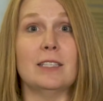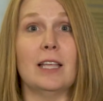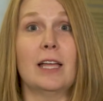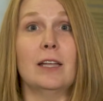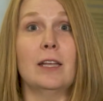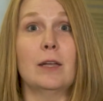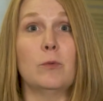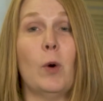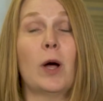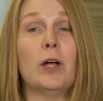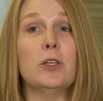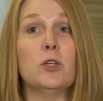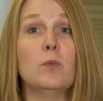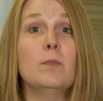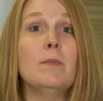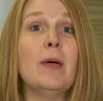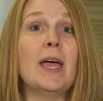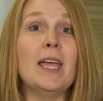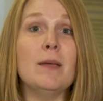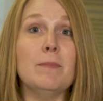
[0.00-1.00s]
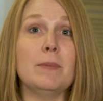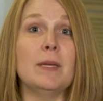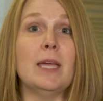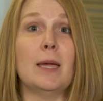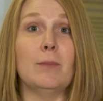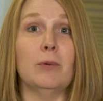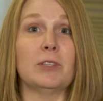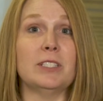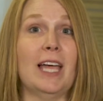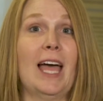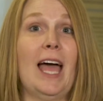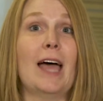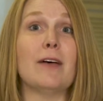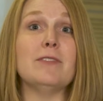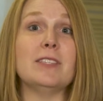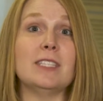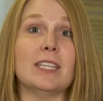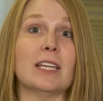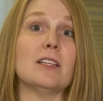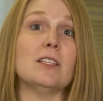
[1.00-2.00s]
And while you may be able to have
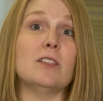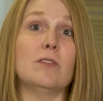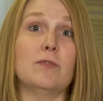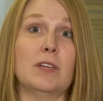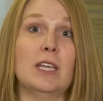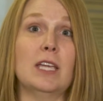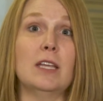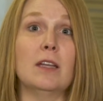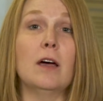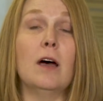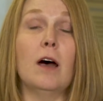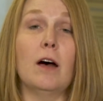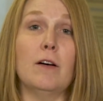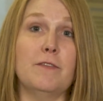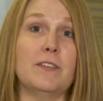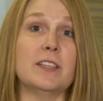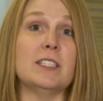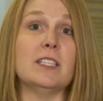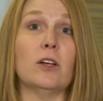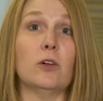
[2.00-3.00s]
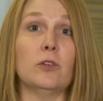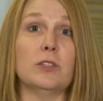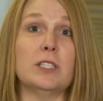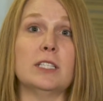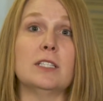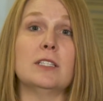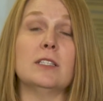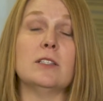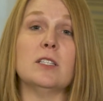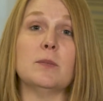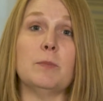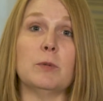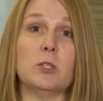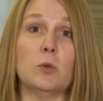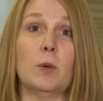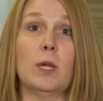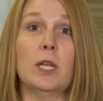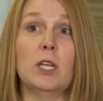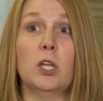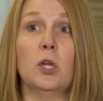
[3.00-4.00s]
6 feet of physical distance
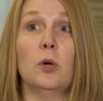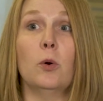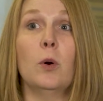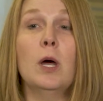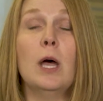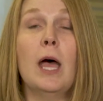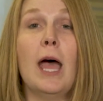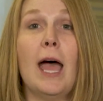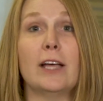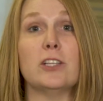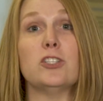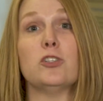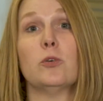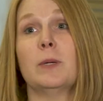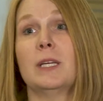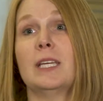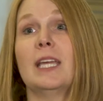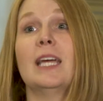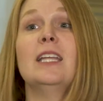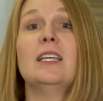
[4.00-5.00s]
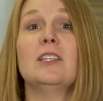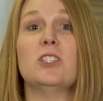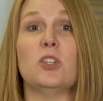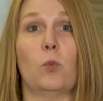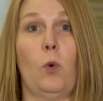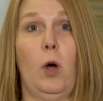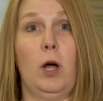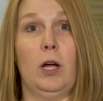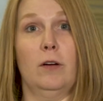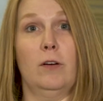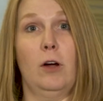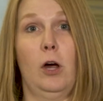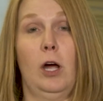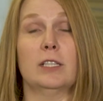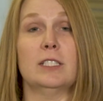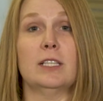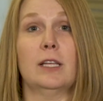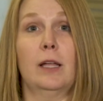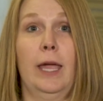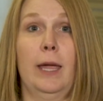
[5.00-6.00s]
between you as you're beginning to walk
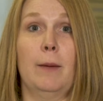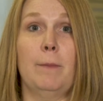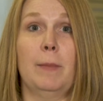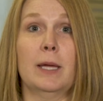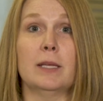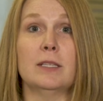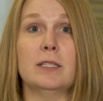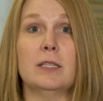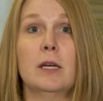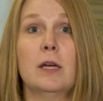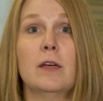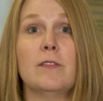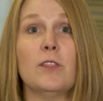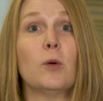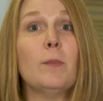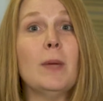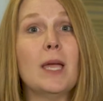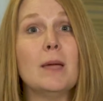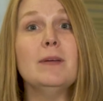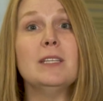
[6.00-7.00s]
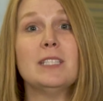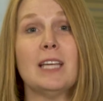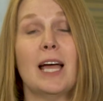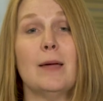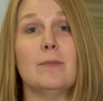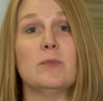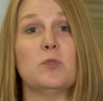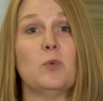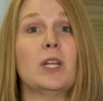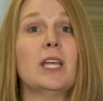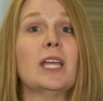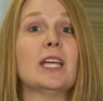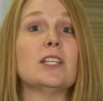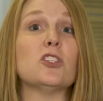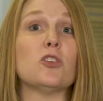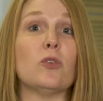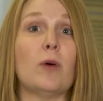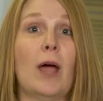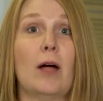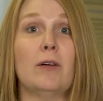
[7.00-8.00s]
across campus, there may be times when it gets
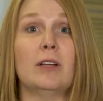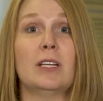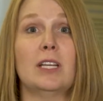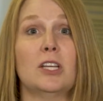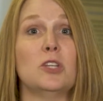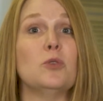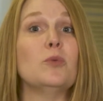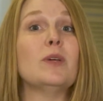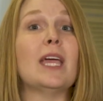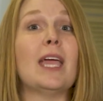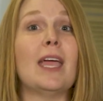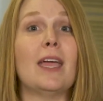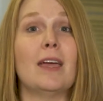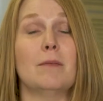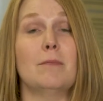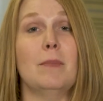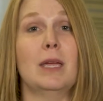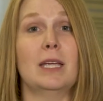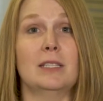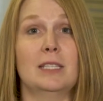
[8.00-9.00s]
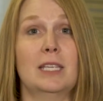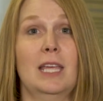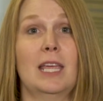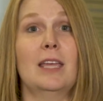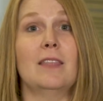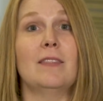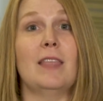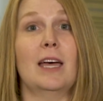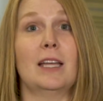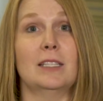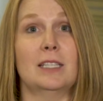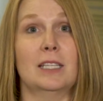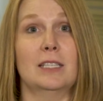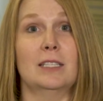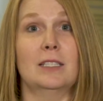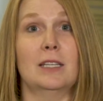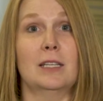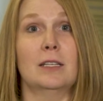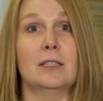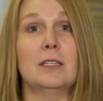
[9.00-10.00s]
crowded and you can't maintain that
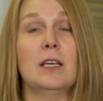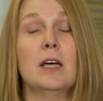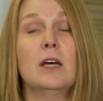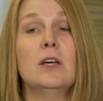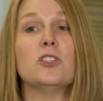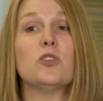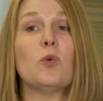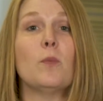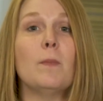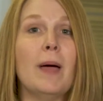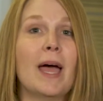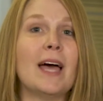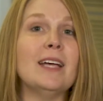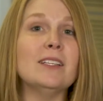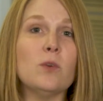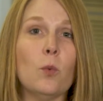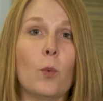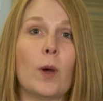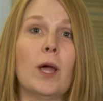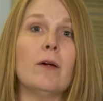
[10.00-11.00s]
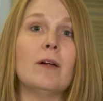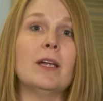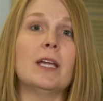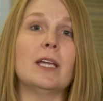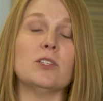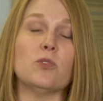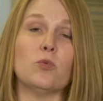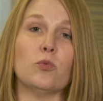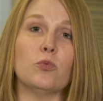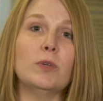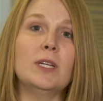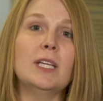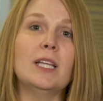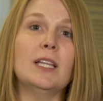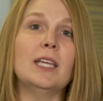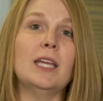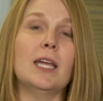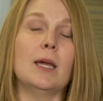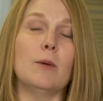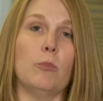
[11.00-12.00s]
distance. So mask wearing is
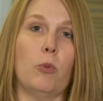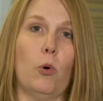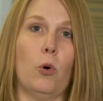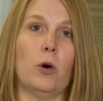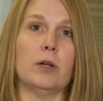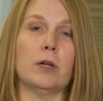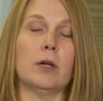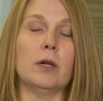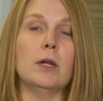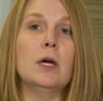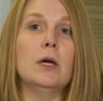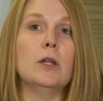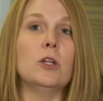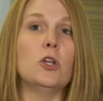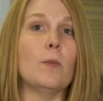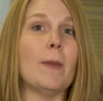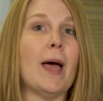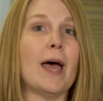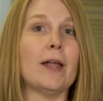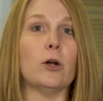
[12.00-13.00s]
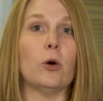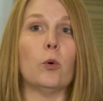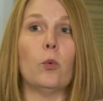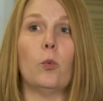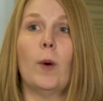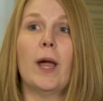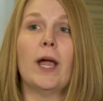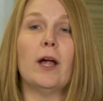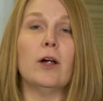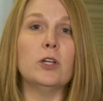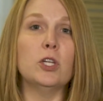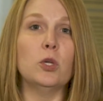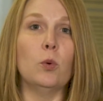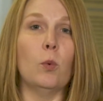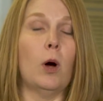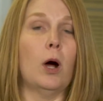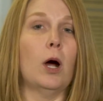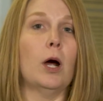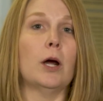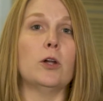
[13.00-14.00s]
really important, no matter where you
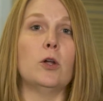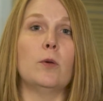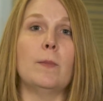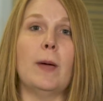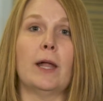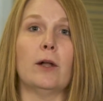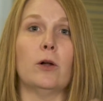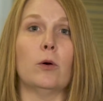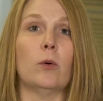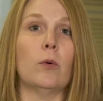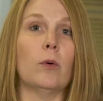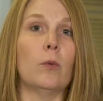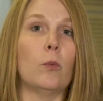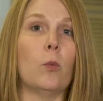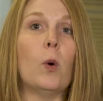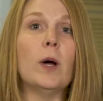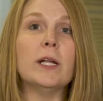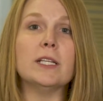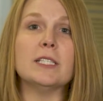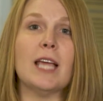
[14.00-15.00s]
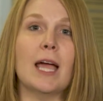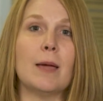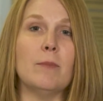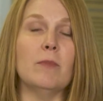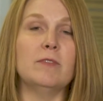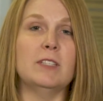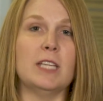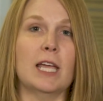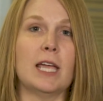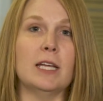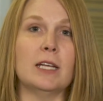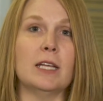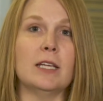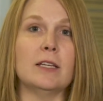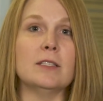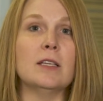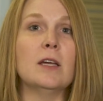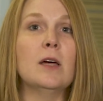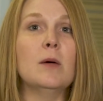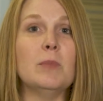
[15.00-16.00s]
are, no matter what time of day it
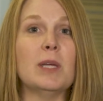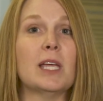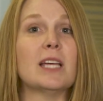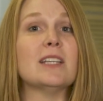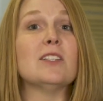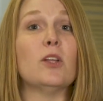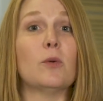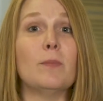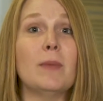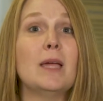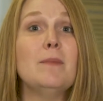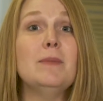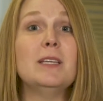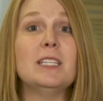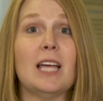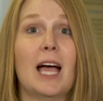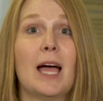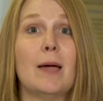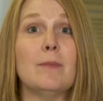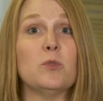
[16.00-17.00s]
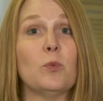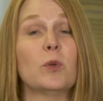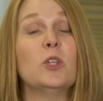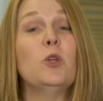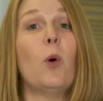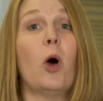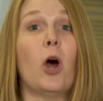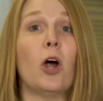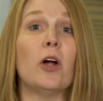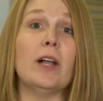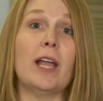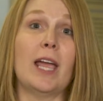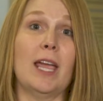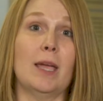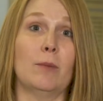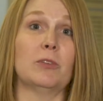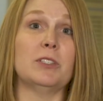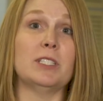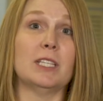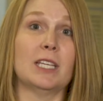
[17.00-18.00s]
is, because there may be times when you aren't
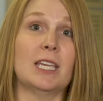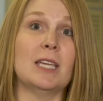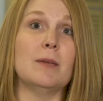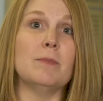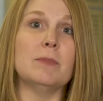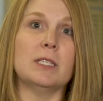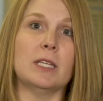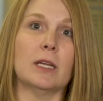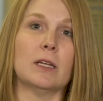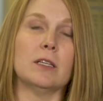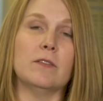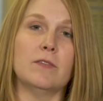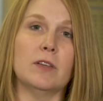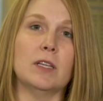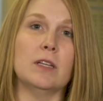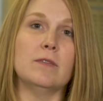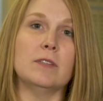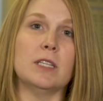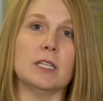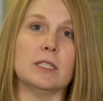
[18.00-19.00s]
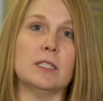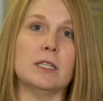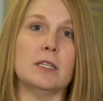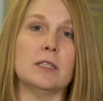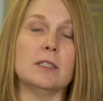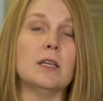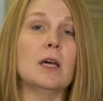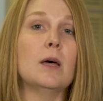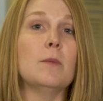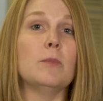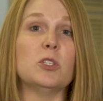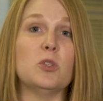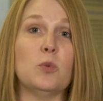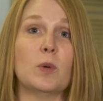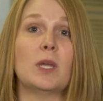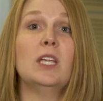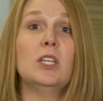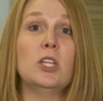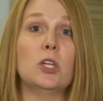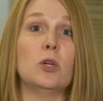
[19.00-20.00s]
able to keep 6 feet of distance
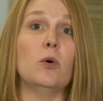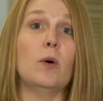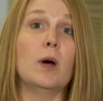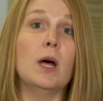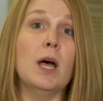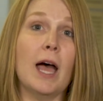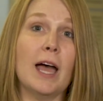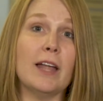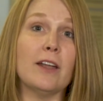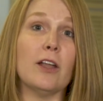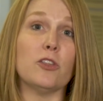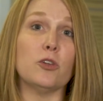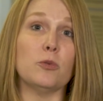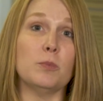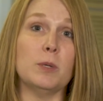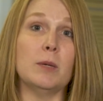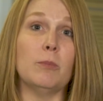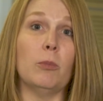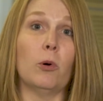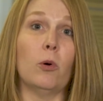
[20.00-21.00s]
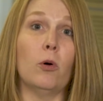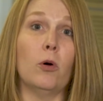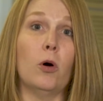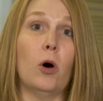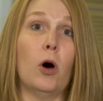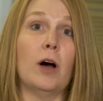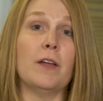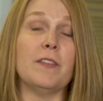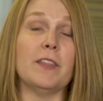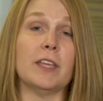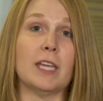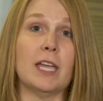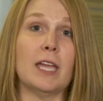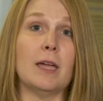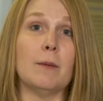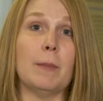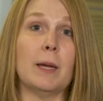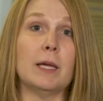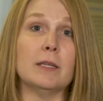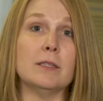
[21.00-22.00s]
between you and other people on the
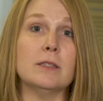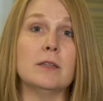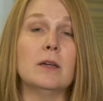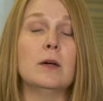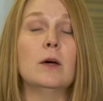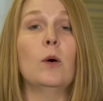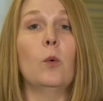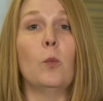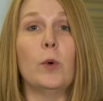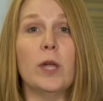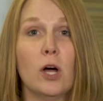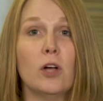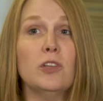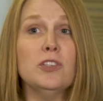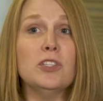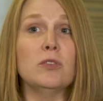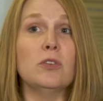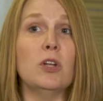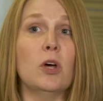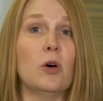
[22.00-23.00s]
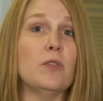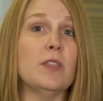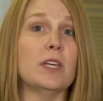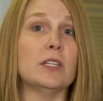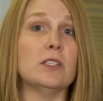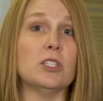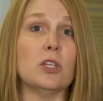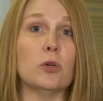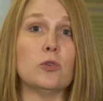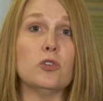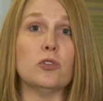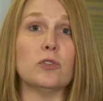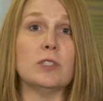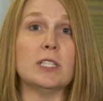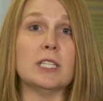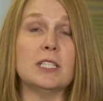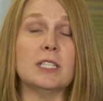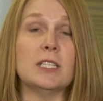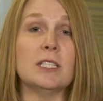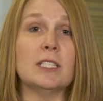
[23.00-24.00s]
campus. We also know that social
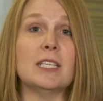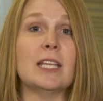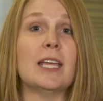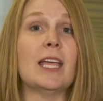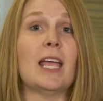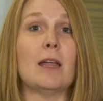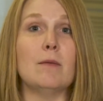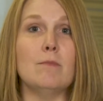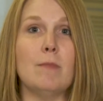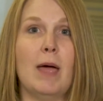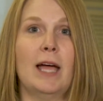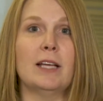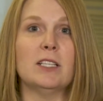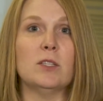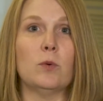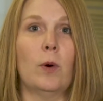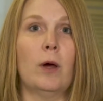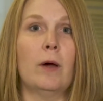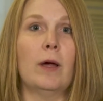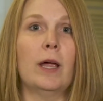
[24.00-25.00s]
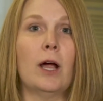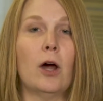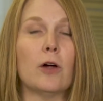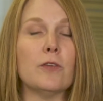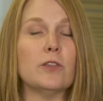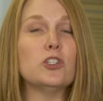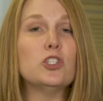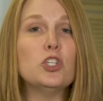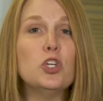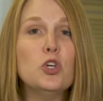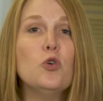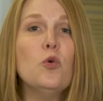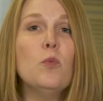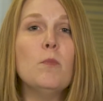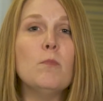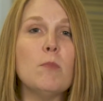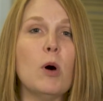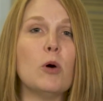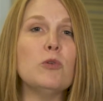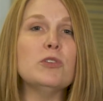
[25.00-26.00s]
distancing and mask wearing are the 2
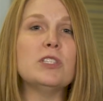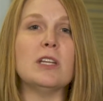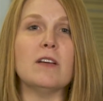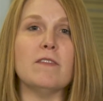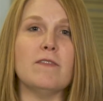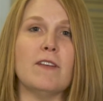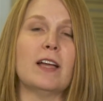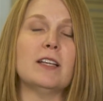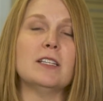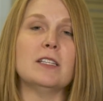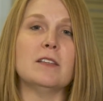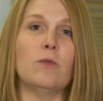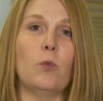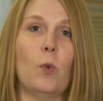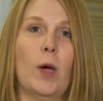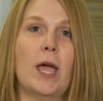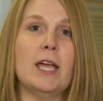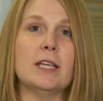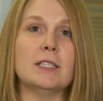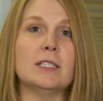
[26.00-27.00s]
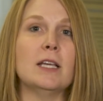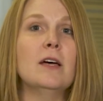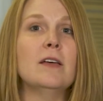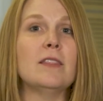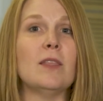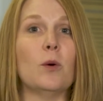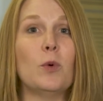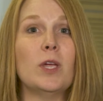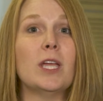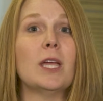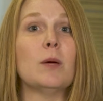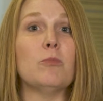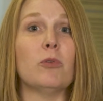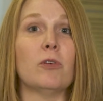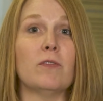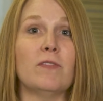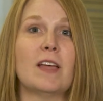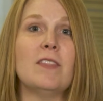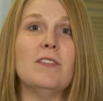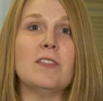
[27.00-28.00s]
most effective ways that we can
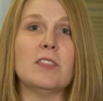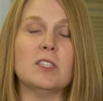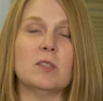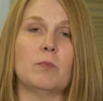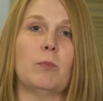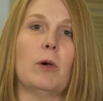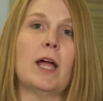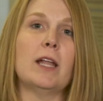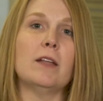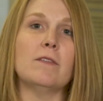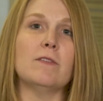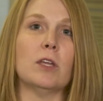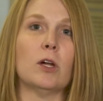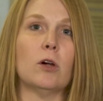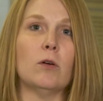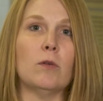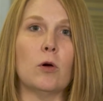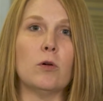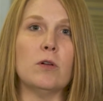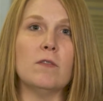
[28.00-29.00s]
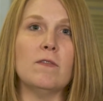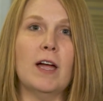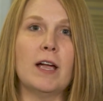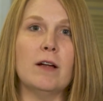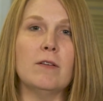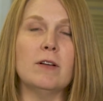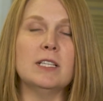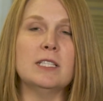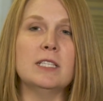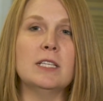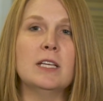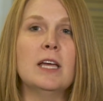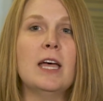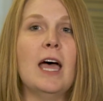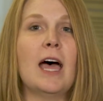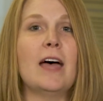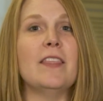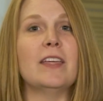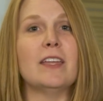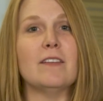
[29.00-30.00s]
prevent the spread of the coronavirus,
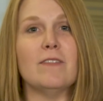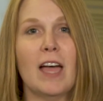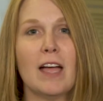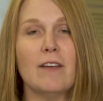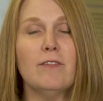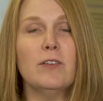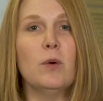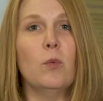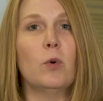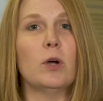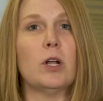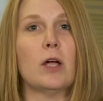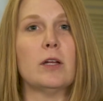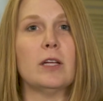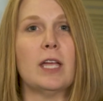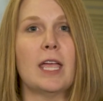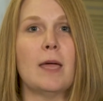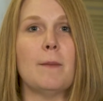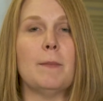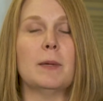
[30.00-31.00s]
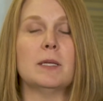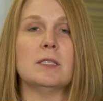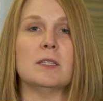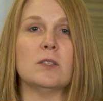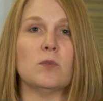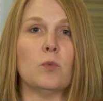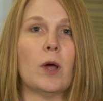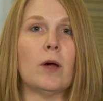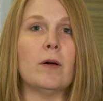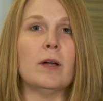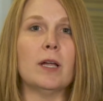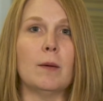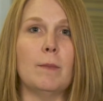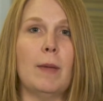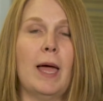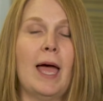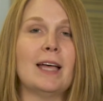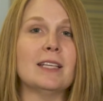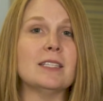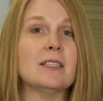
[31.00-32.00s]
and that if everyone on campus is wearing a
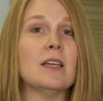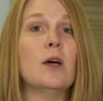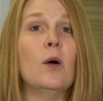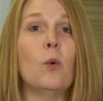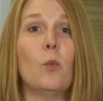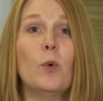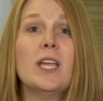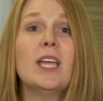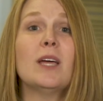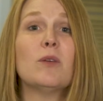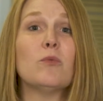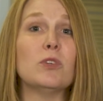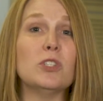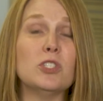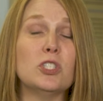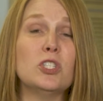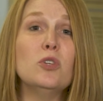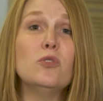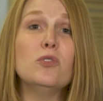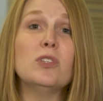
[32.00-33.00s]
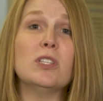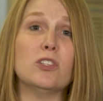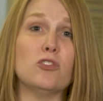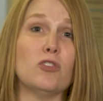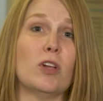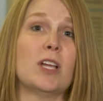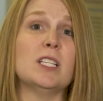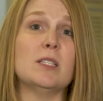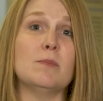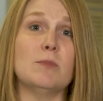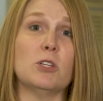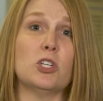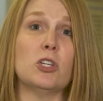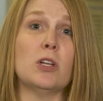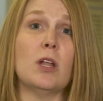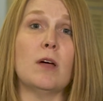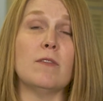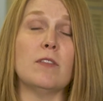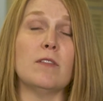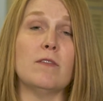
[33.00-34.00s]
mask, we can reduce the transmission
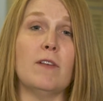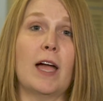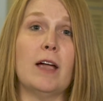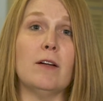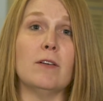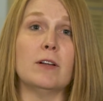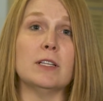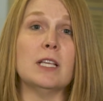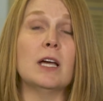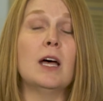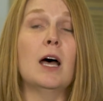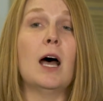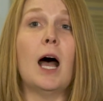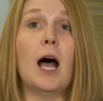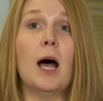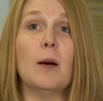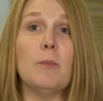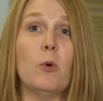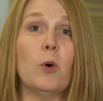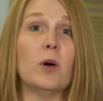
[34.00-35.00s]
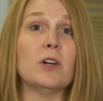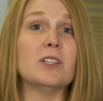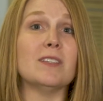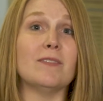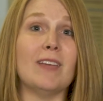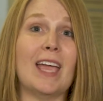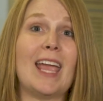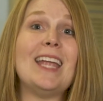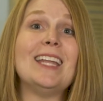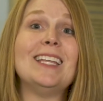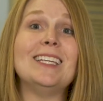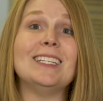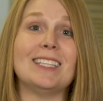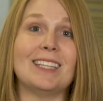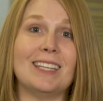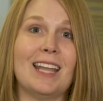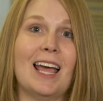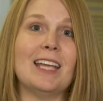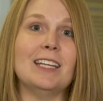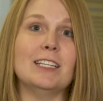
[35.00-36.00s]
of the virus upwards of 80 to
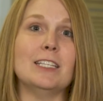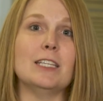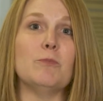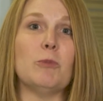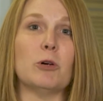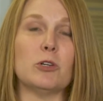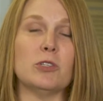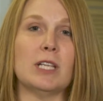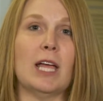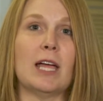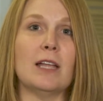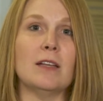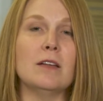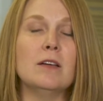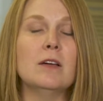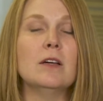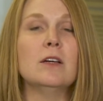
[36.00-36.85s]
90%.